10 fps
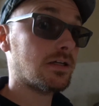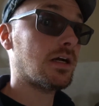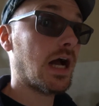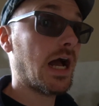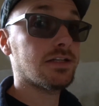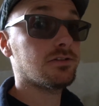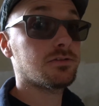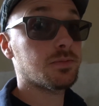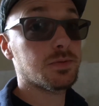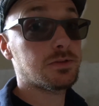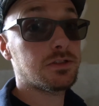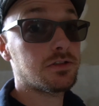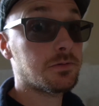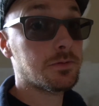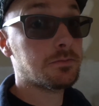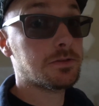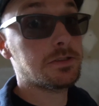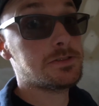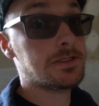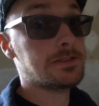I just remember she told me to put the
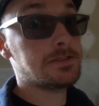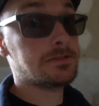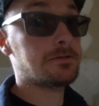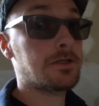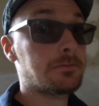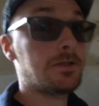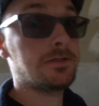chicken in the crock pot.